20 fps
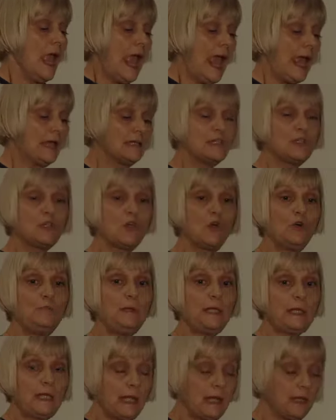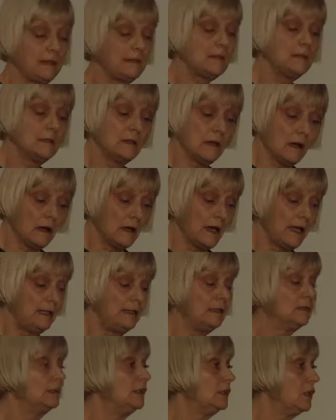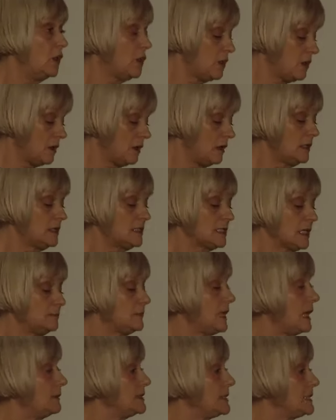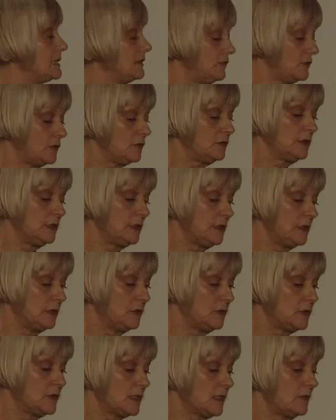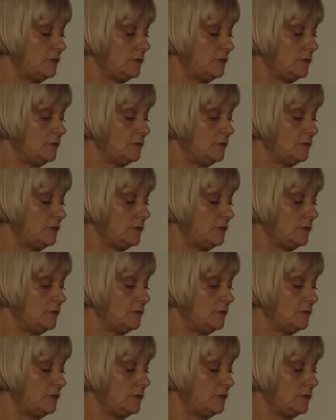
And so began the nine long, sometimes difficult years